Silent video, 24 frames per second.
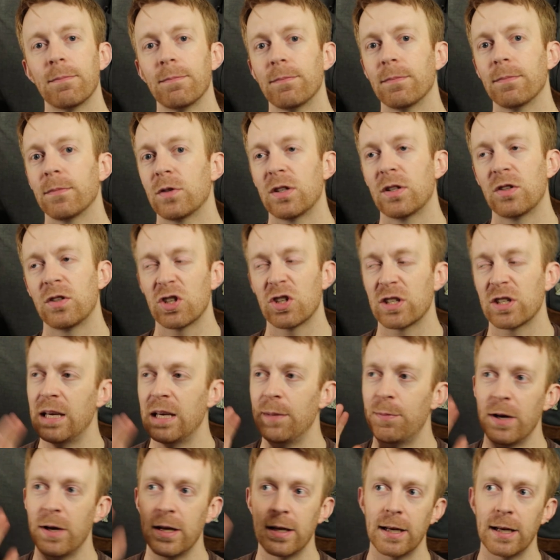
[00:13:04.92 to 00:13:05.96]
Just keep
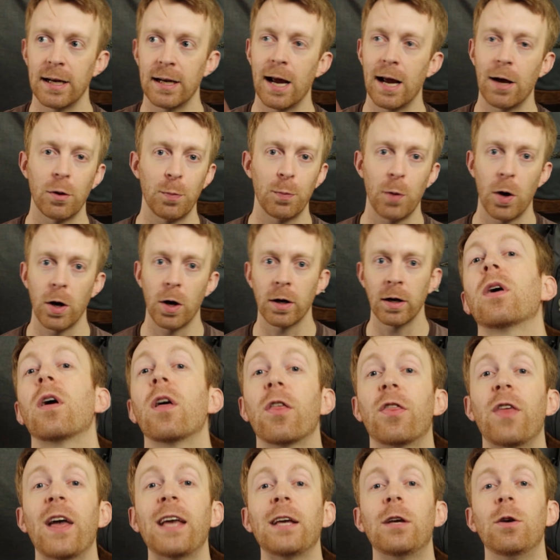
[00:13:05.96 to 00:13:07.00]
hitting it out of the park.
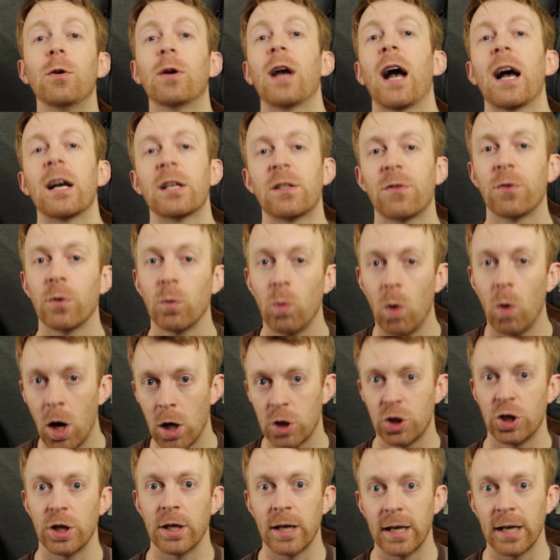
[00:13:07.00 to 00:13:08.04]
Thank you guys for
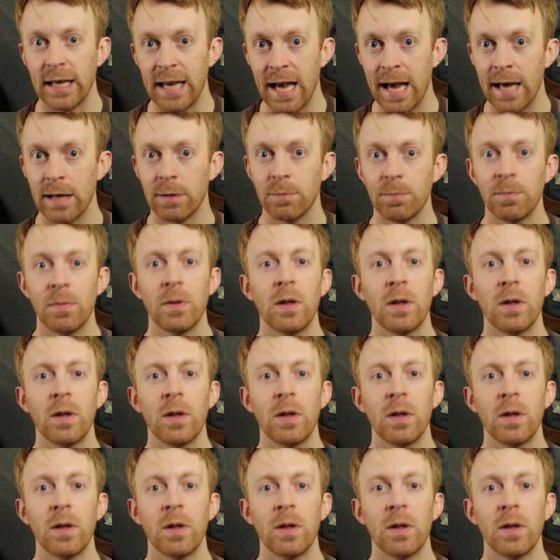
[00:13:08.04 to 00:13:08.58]
watching again.